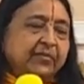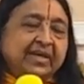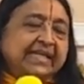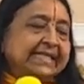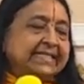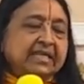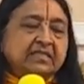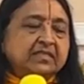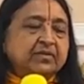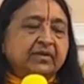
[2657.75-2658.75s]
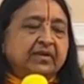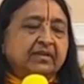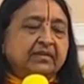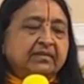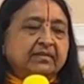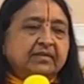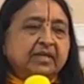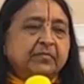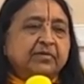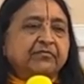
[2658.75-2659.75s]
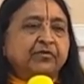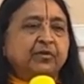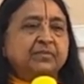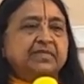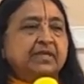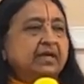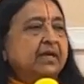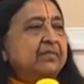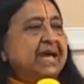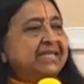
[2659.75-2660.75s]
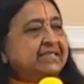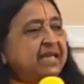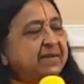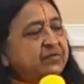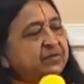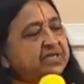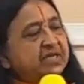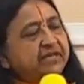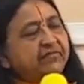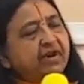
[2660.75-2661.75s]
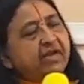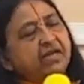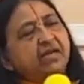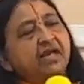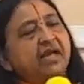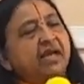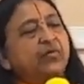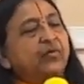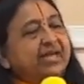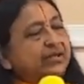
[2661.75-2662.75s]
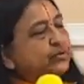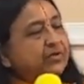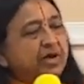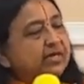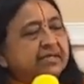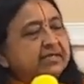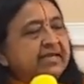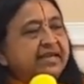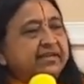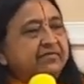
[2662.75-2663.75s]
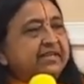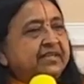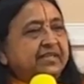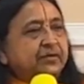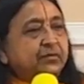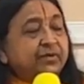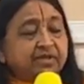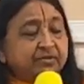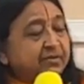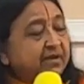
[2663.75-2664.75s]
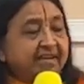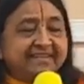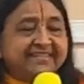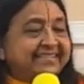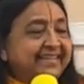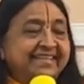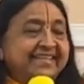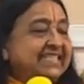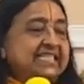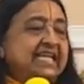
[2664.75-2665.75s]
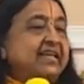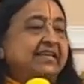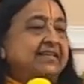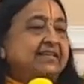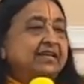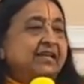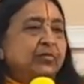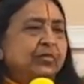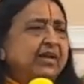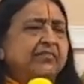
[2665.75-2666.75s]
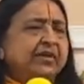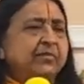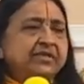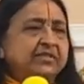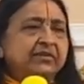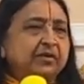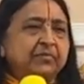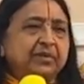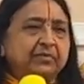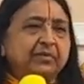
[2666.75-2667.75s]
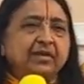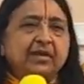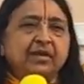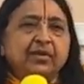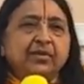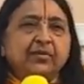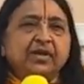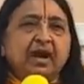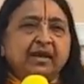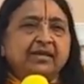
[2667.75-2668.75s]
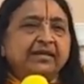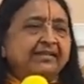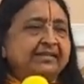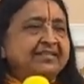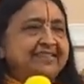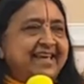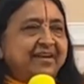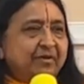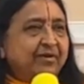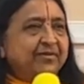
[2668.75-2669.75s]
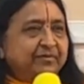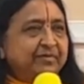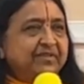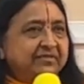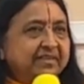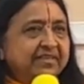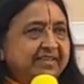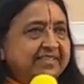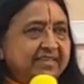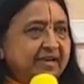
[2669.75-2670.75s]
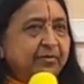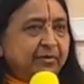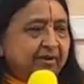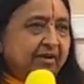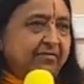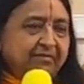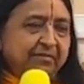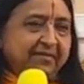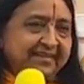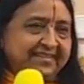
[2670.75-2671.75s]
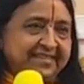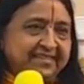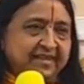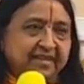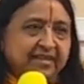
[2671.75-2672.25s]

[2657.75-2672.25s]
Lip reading: When he descends to earth, he performs pastimes which are divine. We do not understand divinity. We do not understand it. We are very material people. We hardly understand all of the material things that are going on around us.